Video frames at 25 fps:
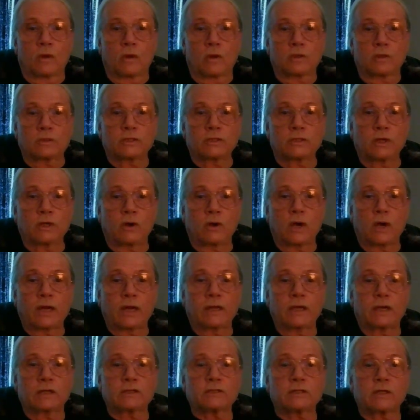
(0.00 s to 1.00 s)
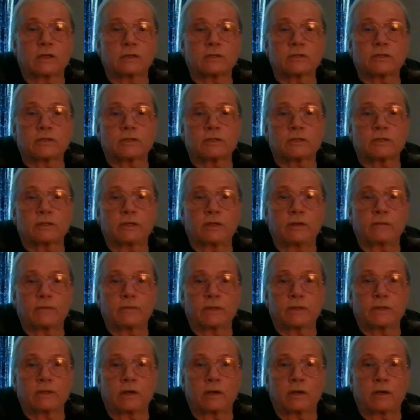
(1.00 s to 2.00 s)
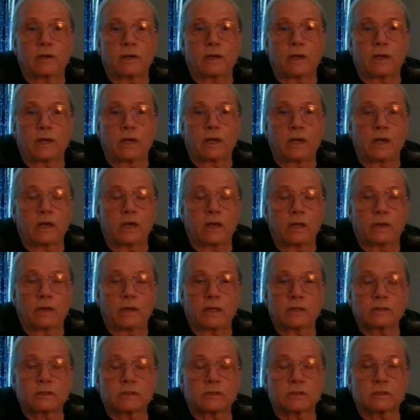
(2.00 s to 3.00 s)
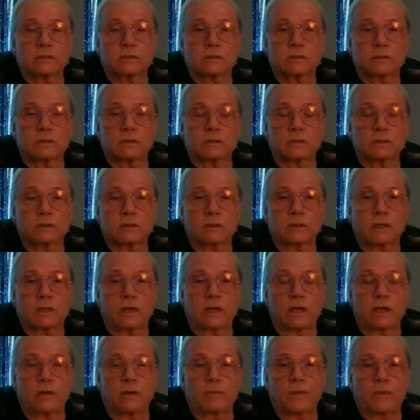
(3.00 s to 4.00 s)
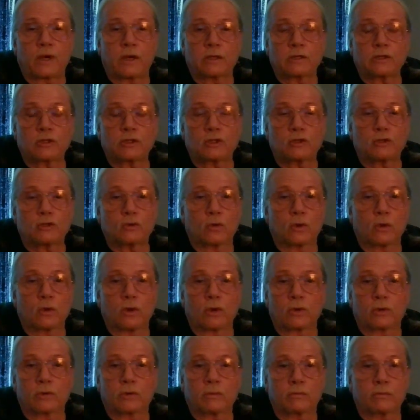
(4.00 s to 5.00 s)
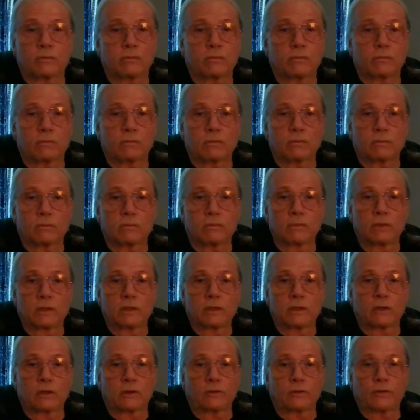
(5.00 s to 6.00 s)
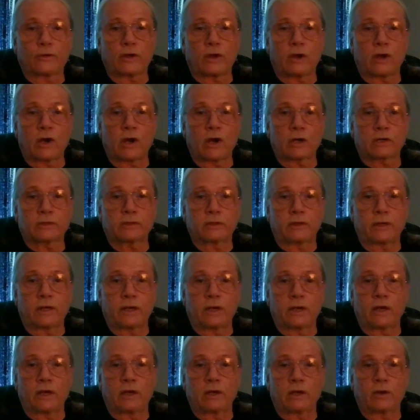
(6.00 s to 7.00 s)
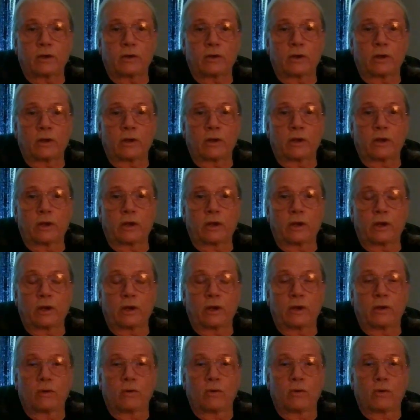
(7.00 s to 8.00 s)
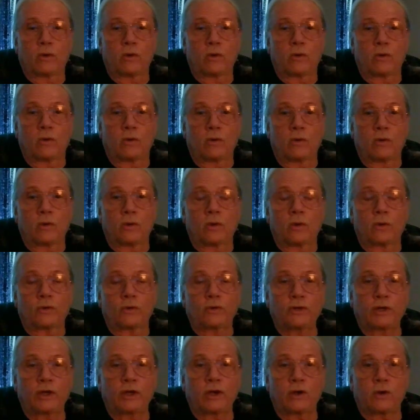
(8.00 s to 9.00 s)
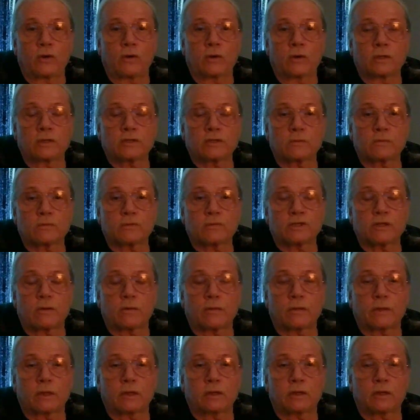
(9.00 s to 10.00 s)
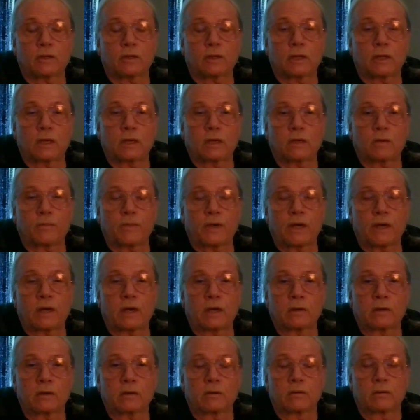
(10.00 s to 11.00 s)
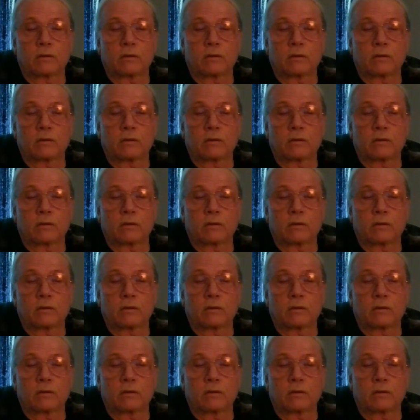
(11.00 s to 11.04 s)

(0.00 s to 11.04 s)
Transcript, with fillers: So I guess I'll just leave it there today. That's kind of my short little talk today on uh, terrorism, something to think about.